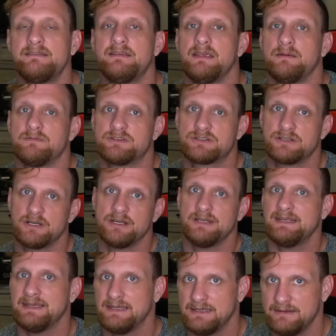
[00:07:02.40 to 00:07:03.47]
team should,
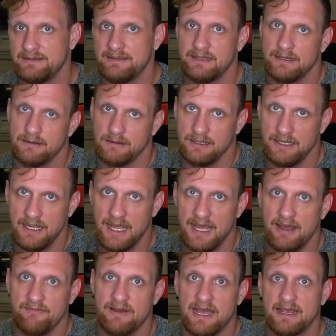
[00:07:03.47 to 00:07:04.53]
in theory,
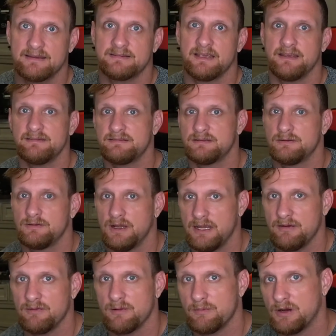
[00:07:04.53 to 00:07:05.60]
have access to a
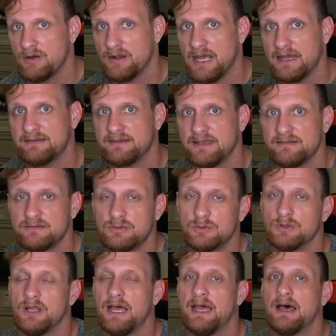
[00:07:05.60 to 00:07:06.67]
remote access
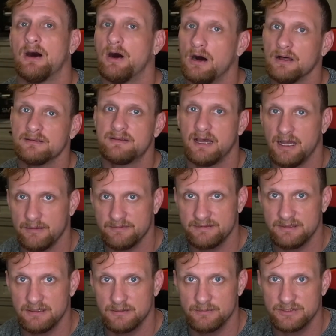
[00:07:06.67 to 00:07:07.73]
tool at all times
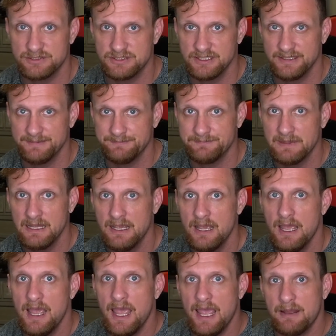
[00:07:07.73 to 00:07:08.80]
to your machine.
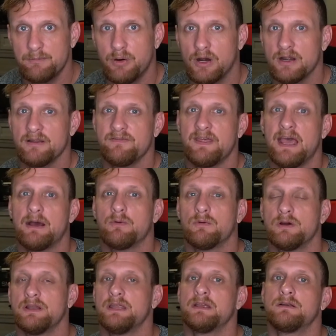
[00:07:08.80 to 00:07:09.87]
And part of that
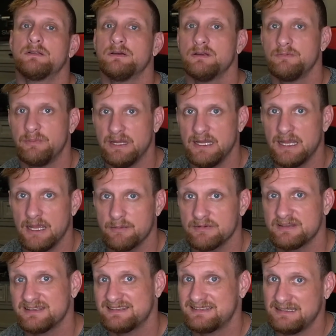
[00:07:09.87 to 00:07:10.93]
would include being able
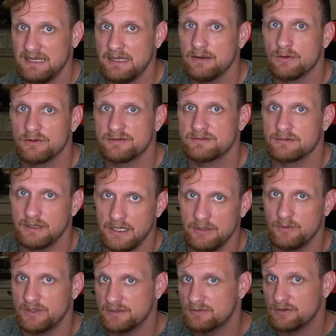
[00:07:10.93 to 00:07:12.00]
to see your screen
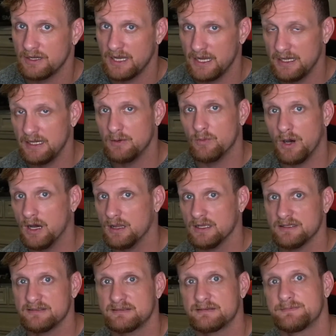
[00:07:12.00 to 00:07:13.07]
when creating
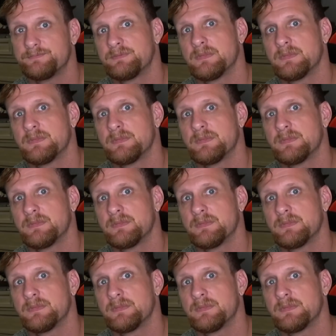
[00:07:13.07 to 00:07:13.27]
wallets.